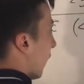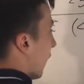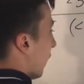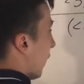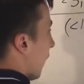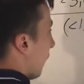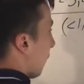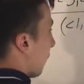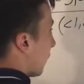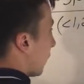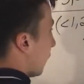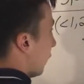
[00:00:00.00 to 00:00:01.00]
And that
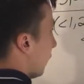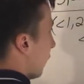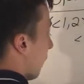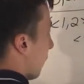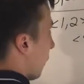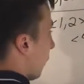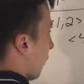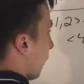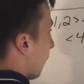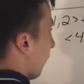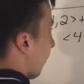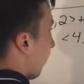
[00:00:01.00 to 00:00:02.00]
plus 2 comma
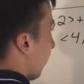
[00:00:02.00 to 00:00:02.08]
1